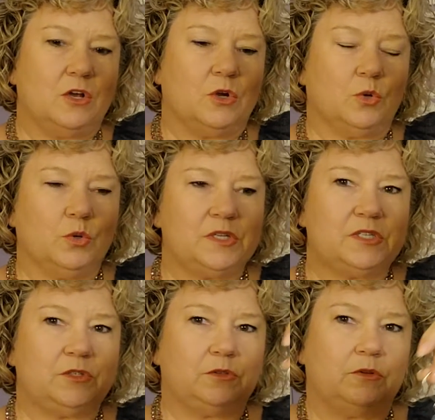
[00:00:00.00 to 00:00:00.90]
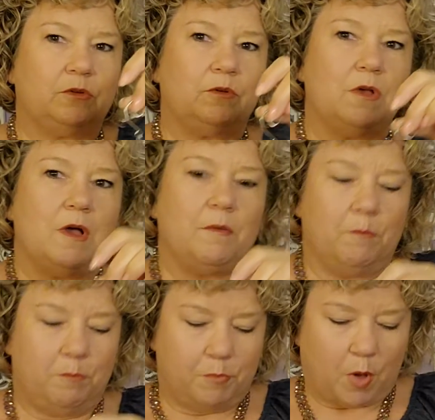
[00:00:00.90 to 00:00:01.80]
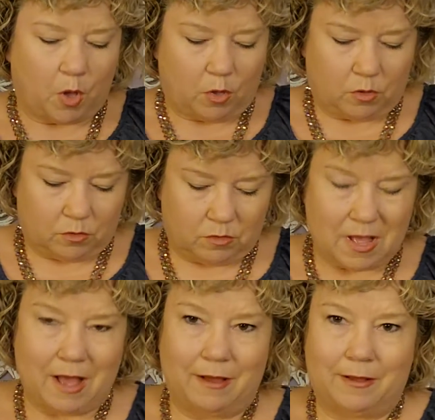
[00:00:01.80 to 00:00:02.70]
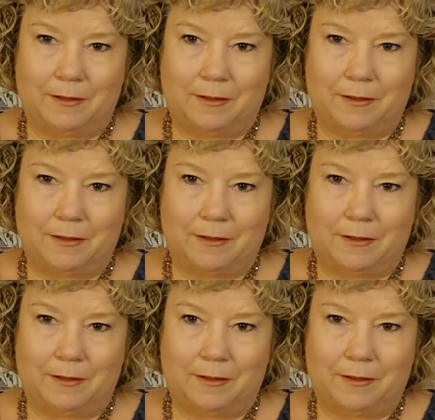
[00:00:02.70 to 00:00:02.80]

crystal ball